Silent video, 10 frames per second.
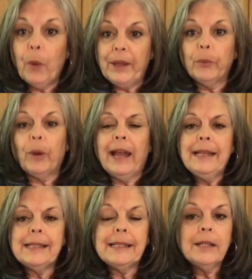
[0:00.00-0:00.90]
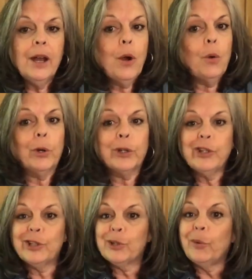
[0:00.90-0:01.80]
white rice, or
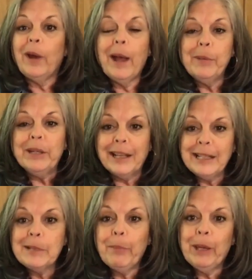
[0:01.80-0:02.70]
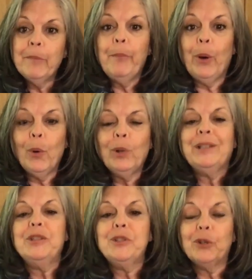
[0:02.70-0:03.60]
just grab a nice big bowl
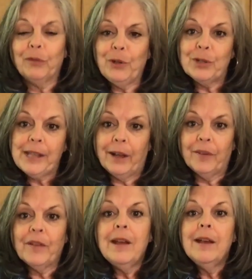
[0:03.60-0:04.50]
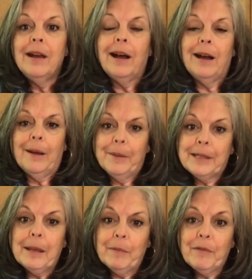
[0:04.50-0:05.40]
and serve yourself
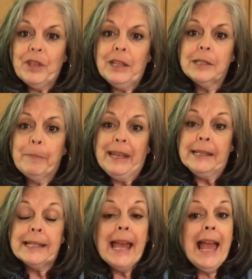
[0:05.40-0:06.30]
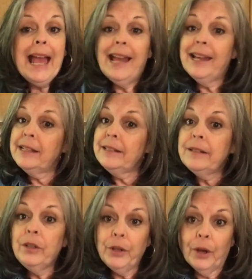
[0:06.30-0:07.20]
some of these beans. And
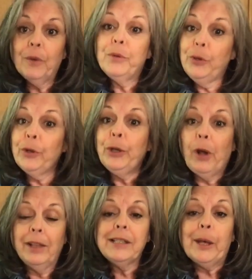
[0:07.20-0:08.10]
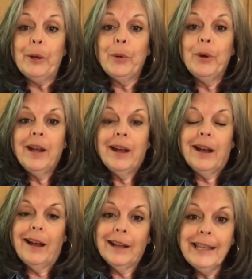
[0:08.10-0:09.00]
you know, you could also
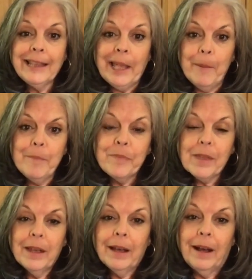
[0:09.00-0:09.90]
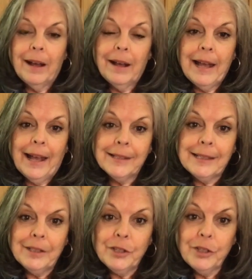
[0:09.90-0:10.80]
eat them as
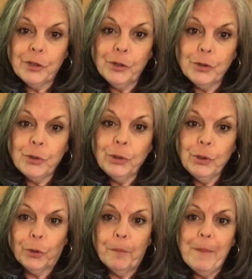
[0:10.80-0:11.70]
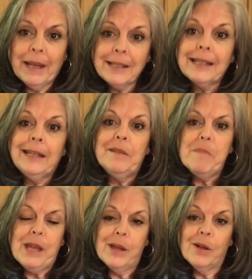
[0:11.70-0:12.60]
an addition to your Mexican
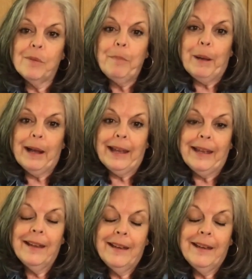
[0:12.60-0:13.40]
meal by